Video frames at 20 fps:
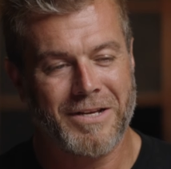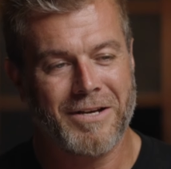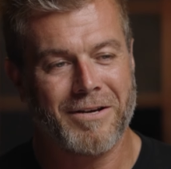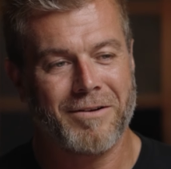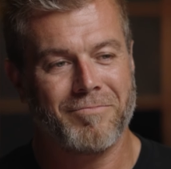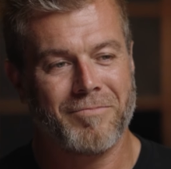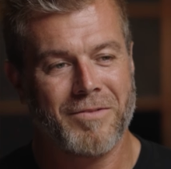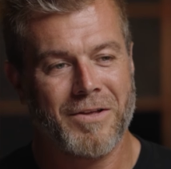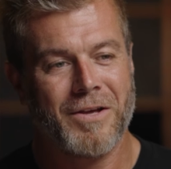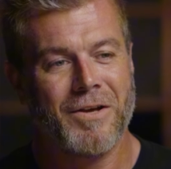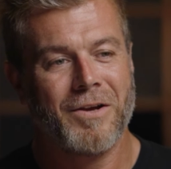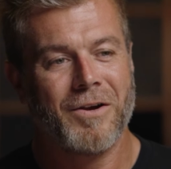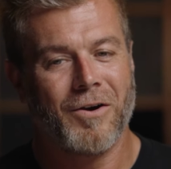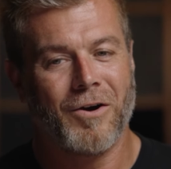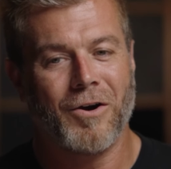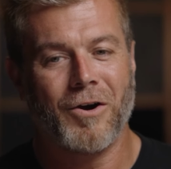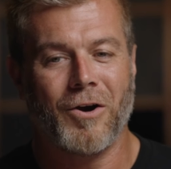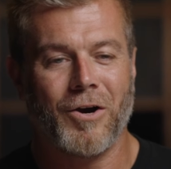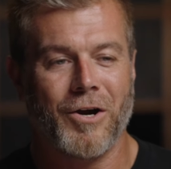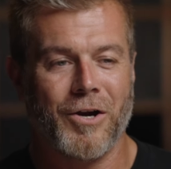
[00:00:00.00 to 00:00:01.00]
Yeah.
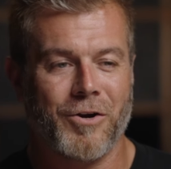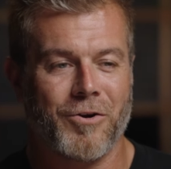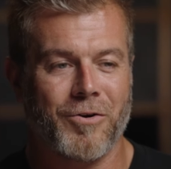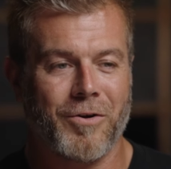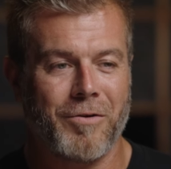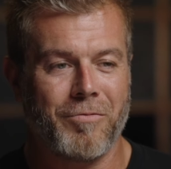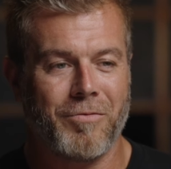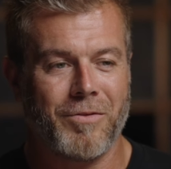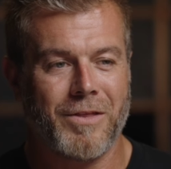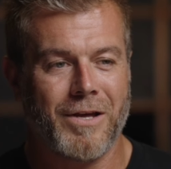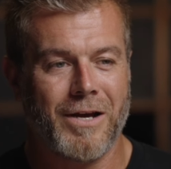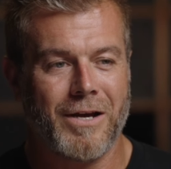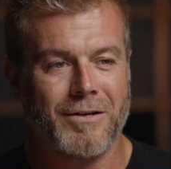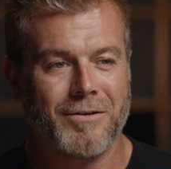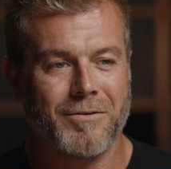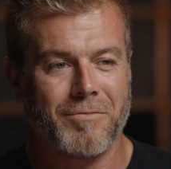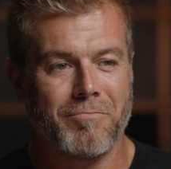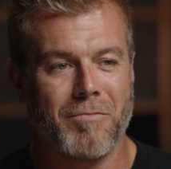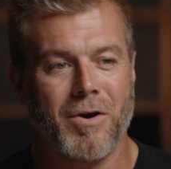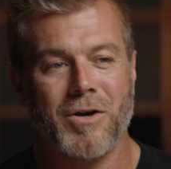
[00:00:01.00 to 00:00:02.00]
I agree with
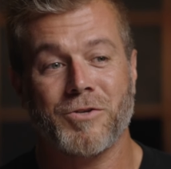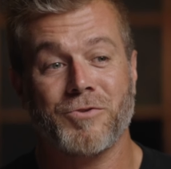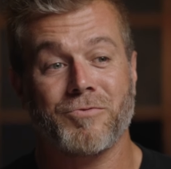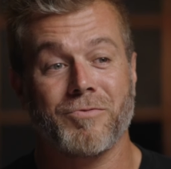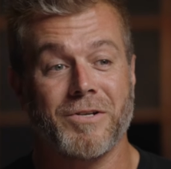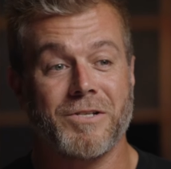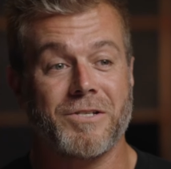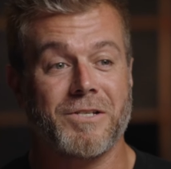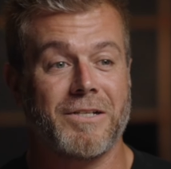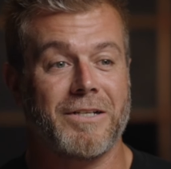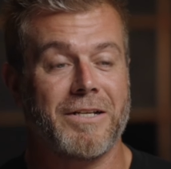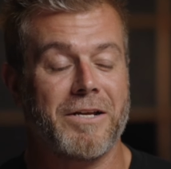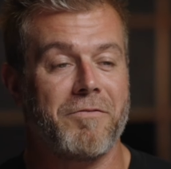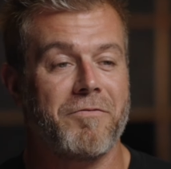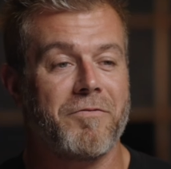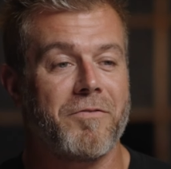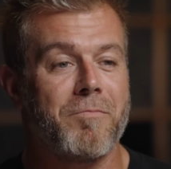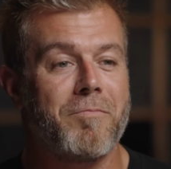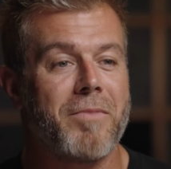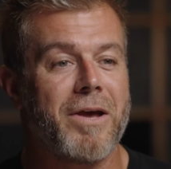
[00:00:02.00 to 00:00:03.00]
that. Most recently
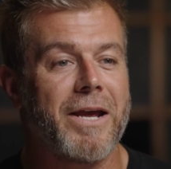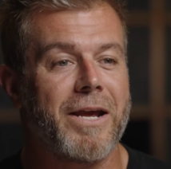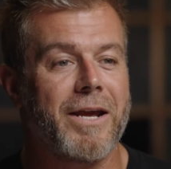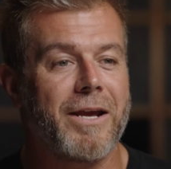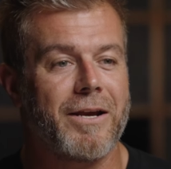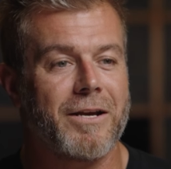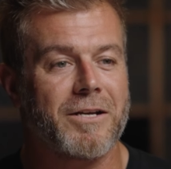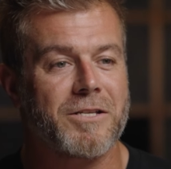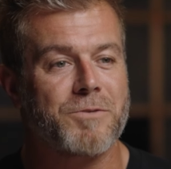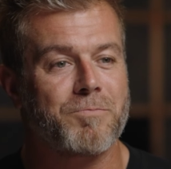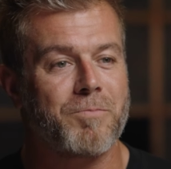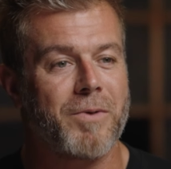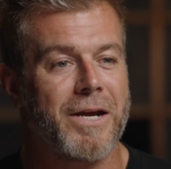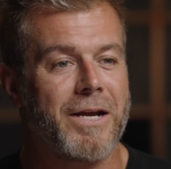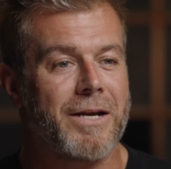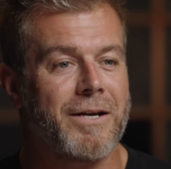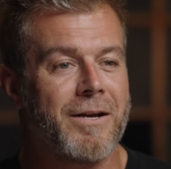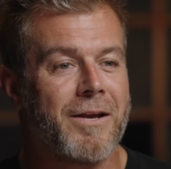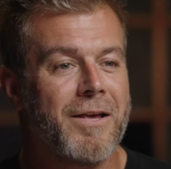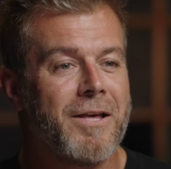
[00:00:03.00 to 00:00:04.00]
for me, it's been